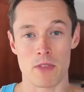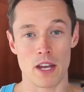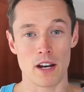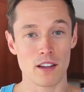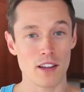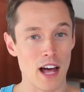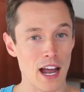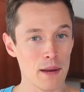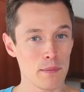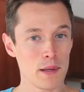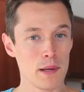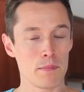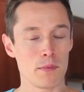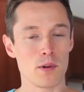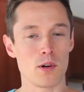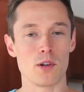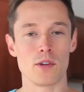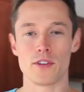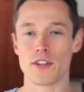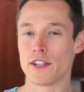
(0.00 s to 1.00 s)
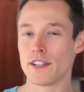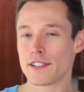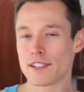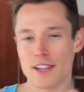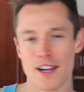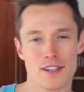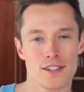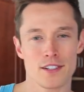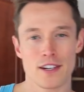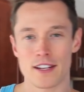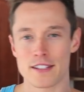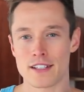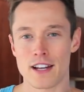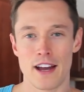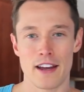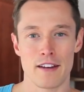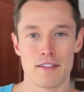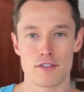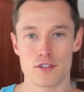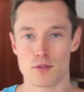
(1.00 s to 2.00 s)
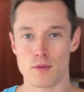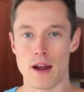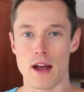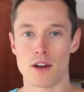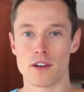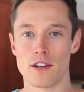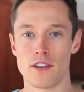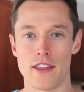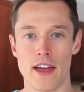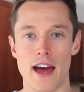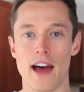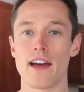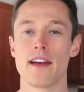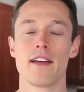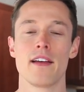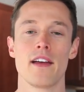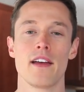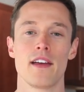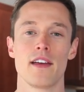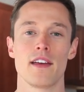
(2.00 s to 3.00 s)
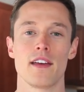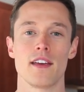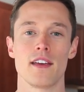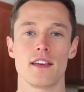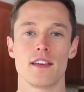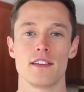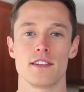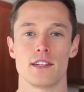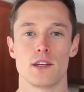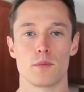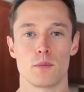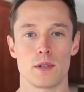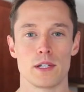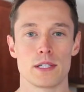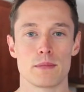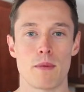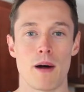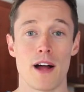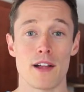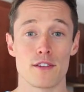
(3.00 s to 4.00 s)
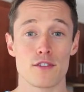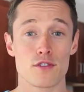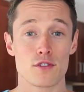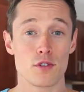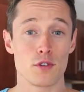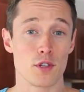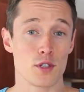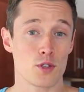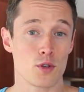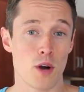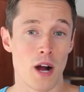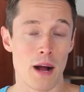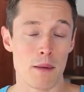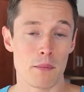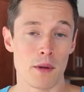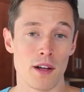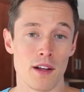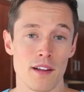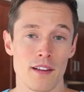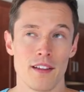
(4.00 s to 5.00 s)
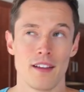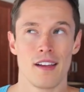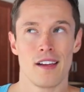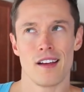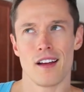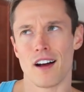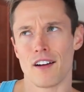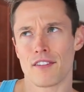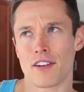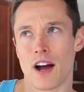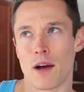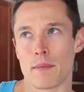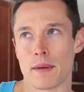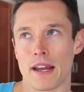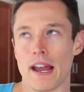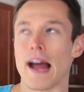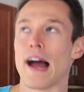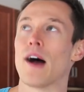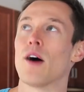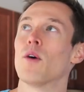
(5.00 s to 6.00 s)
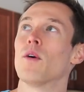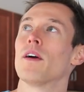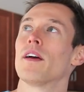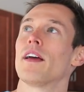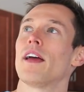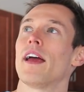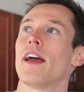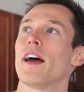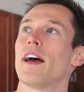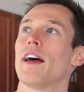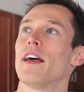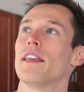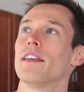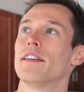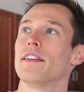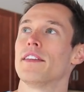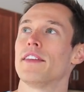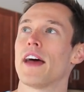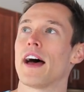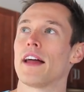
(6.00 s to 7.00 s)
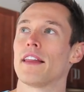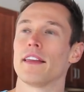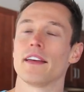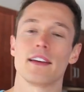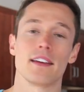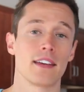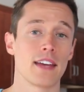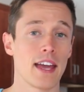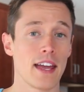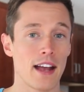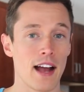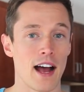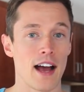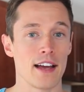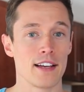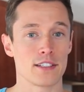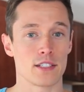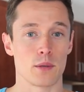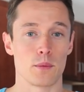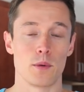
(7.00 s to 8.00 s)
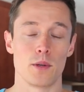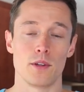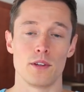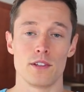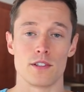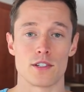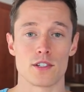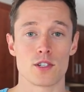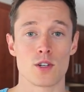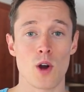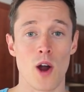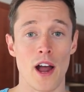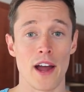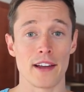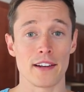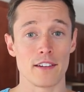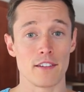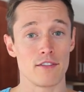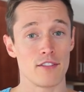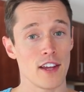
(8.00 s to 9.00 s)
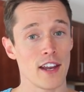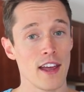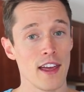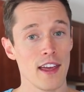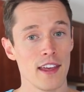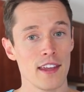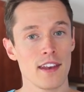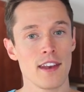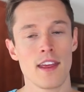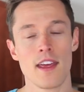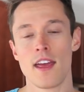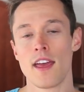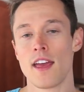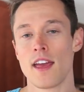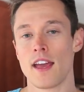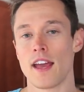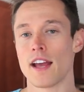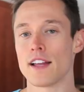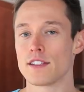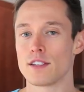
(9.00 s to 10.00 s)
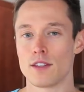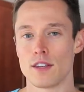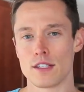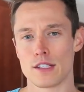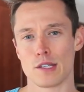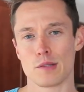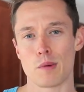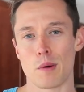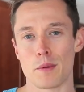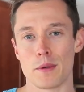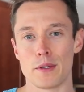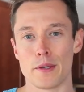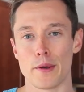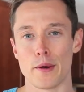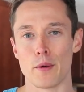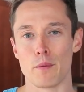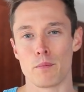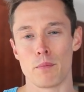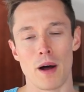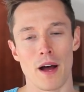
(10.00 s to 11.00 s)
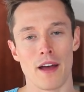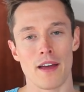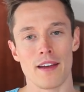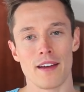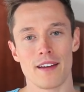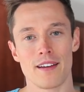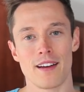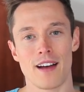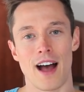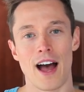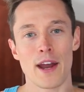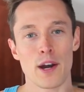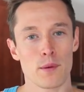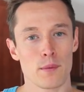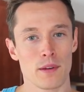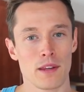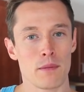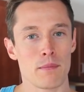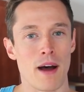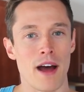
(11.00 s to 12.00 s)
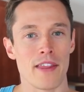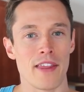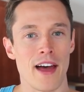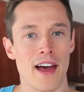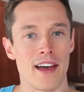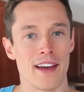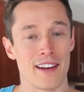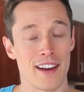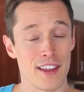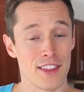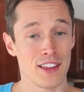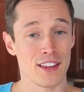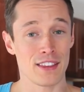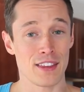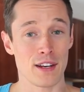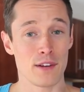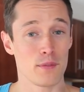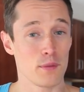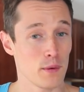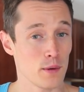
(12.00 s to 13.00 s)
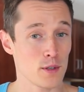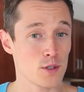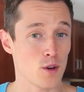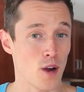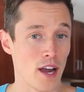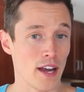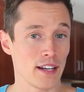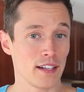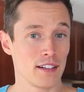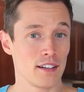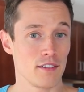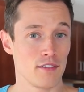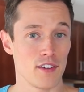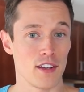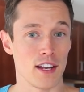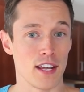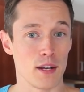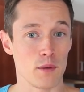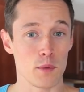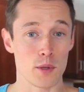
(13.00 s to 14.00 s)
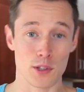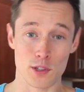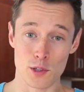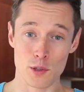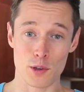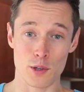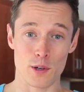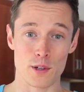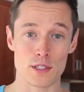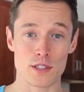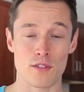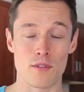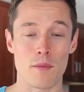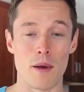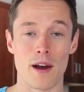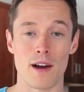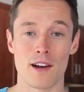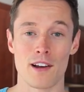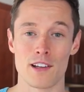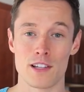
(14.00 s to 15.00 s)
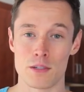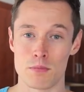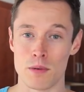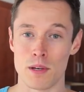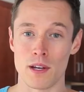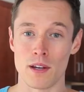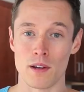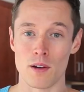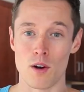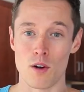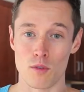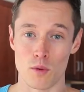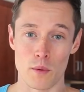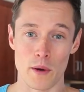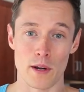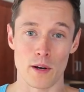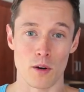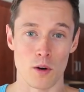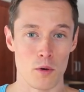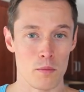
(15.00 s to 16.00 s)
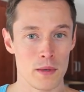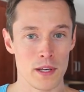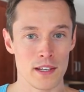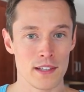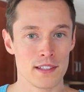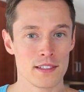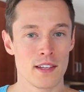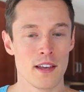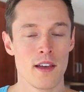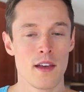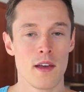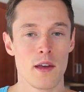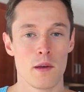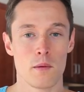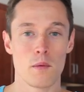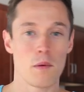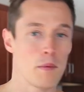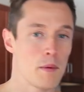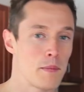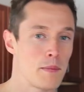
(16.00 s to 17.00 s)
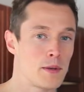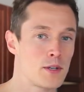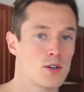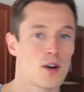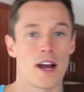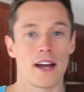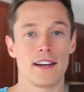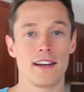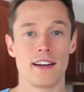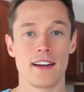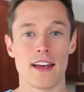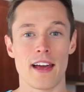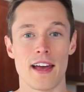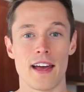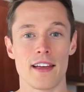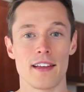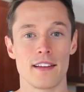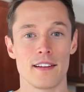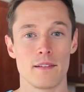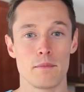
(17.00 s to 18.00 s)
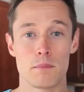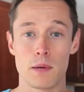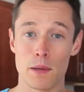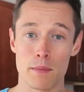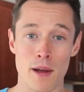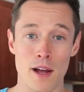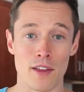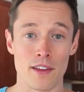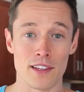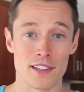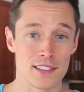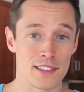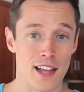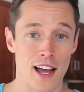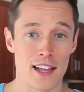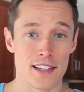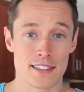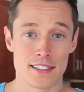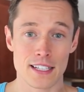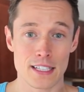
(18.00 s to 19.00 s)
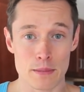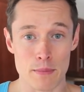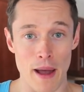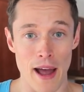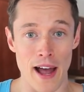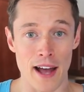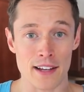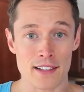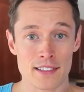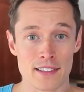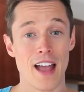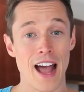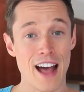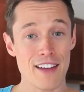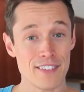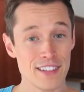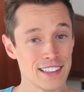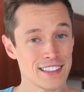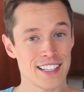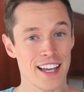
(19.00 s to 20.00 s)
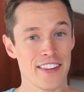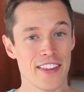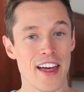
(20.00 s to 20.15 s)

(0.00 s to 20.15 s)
And a lot of people, the discussion has kind of surrounded that it is in response to the trauma of coming out and that like gay guys are really just trying to fit in and so this is what we do. But I don't really buy that. And I think that if we were trying to fit in with two thirds of Americans being overweight or obese, we would be trying to get beer bellies, not six packs. Having said